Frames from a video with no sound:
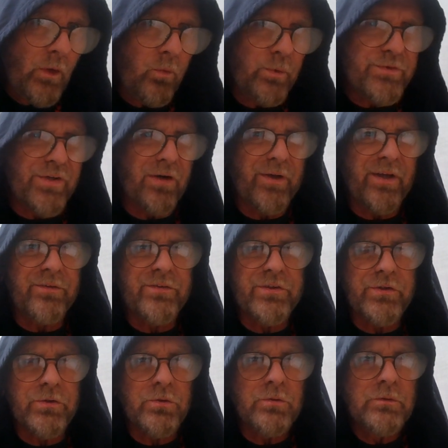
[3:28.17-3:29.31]
which I'll get
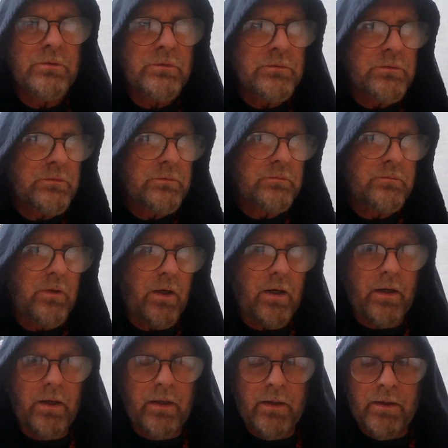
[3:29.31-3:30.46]
to,
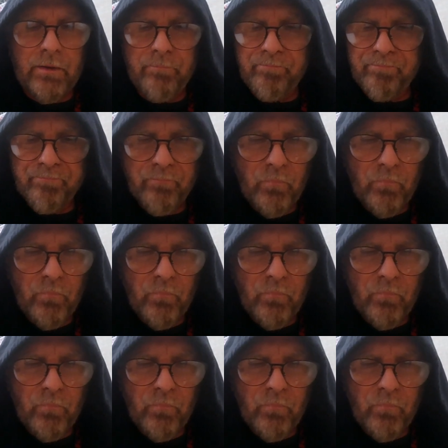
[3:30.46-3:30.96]
um,